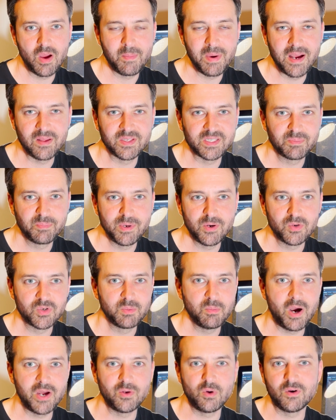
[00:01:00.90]
about this build, who
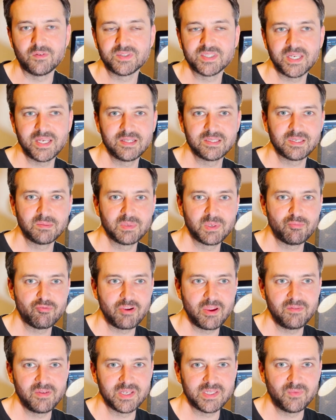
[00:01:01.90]
might not have seen some of the
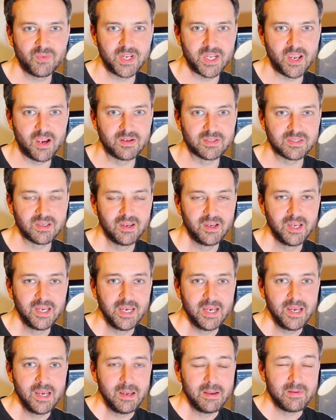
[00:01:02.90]
previous videos.
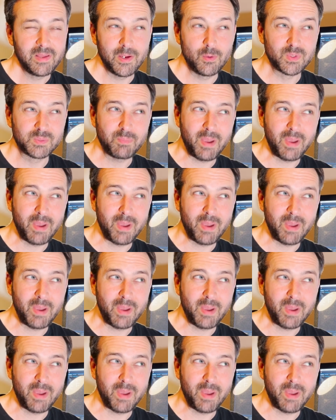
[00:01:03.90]
It was